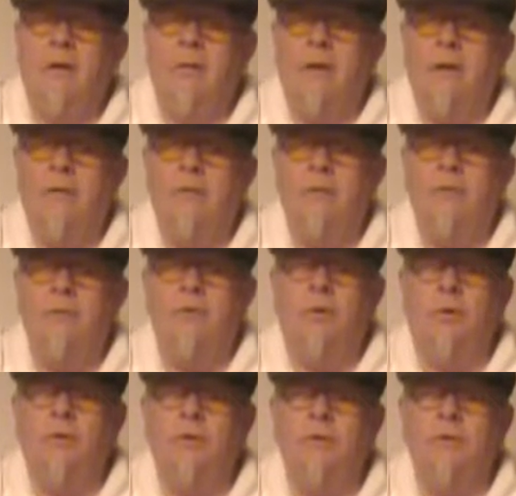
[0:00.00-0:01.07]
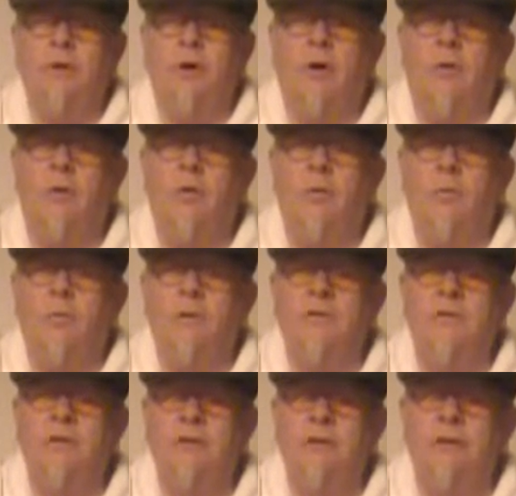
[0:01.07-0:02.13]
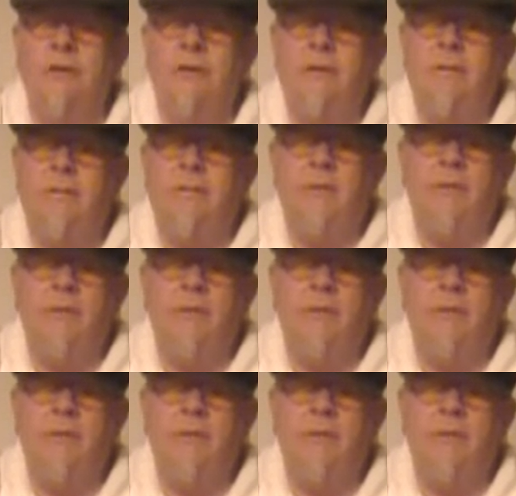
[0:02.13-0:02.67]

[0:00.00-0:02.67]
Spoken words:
Okay, the two chords that go with G,